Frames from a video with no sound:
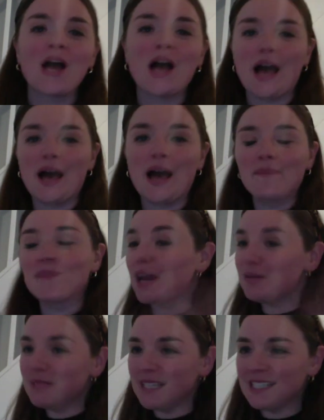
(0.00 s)
I'm
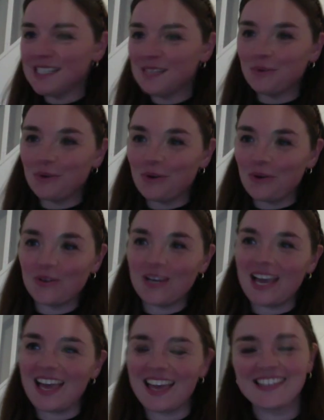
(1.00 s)
Lydie Bureau
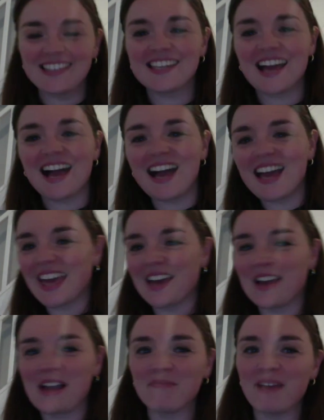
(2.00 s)
and I
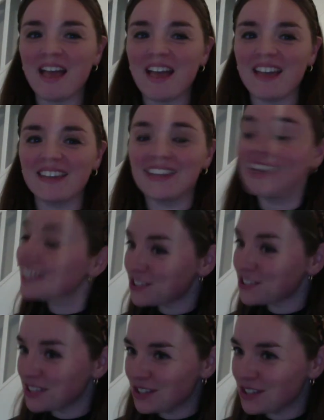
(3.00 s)
am an English
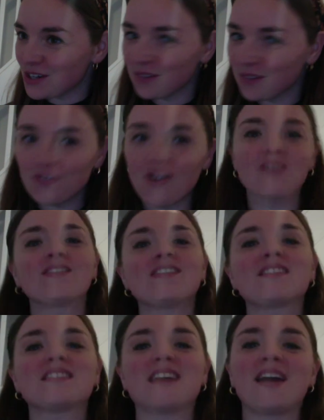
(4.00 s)
teacher in
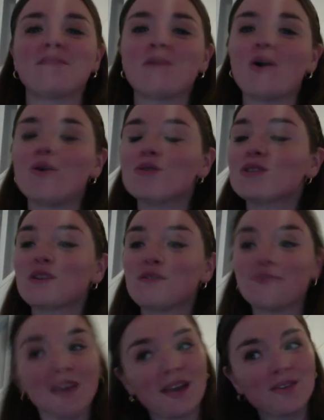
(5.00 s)
France. I'm also the
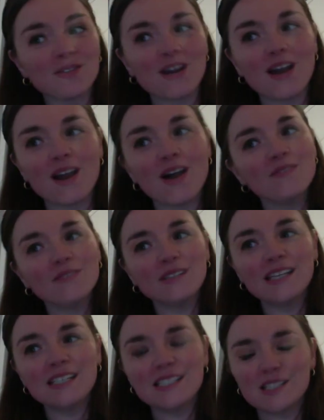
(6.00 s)
founder of
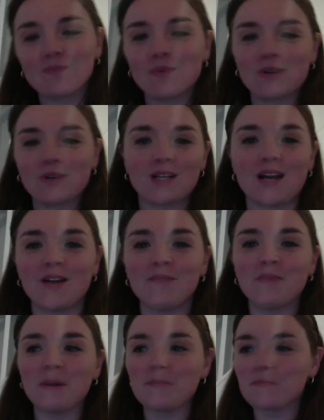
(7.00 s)
Lydie's Book
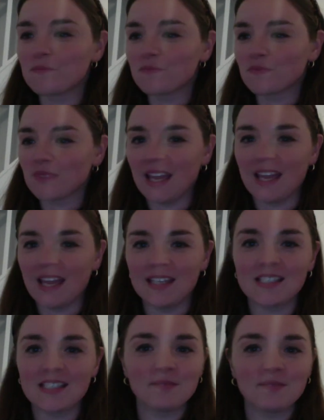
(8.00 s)
Club,
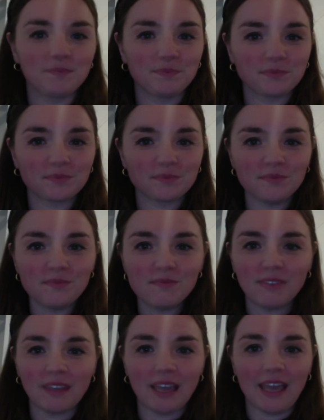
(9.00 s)
and
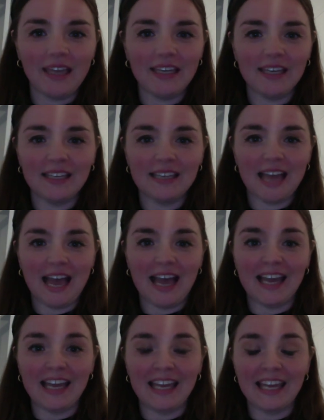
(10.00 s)

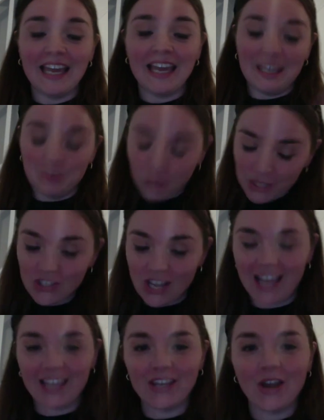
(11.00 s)
in which
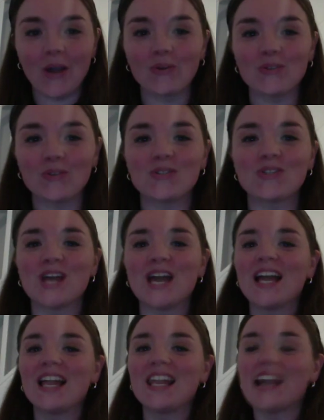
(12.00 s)
I host
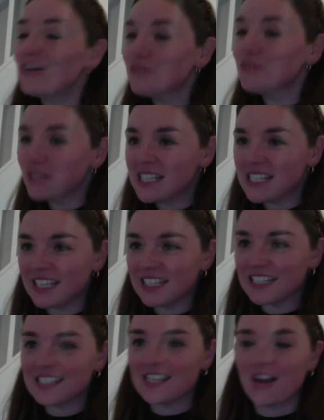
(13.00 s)
live
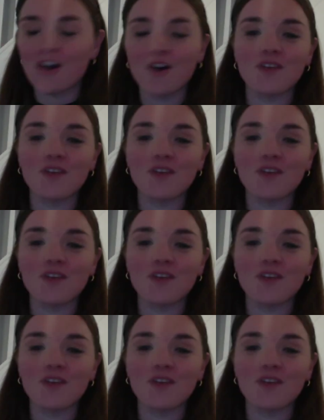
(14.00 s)
readings of